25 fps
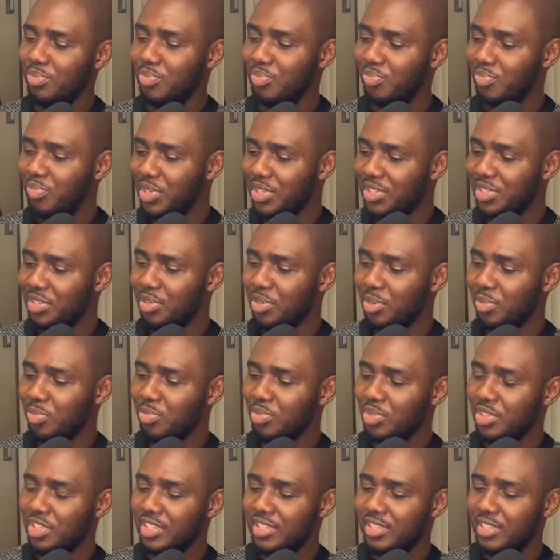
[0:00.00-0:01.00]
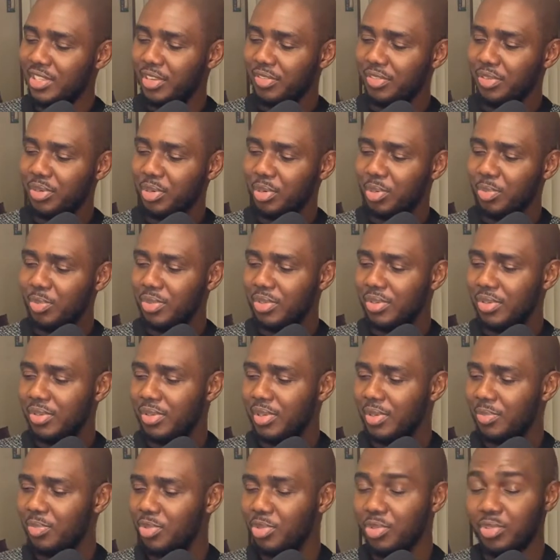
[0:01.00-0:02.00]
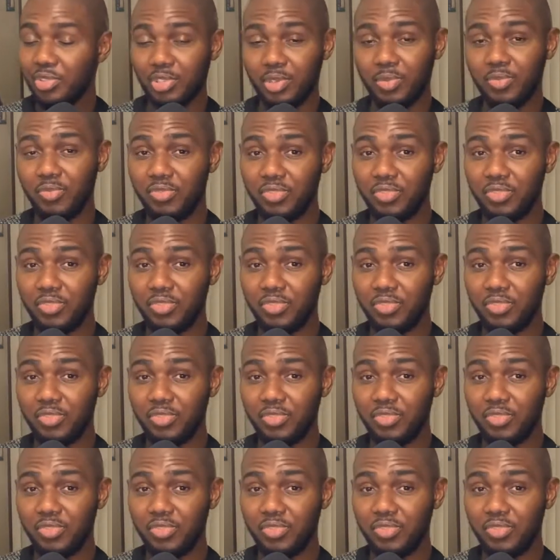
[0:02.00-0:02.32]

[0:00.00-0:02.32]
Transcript: Mix it up with 7 Up. I'm doing some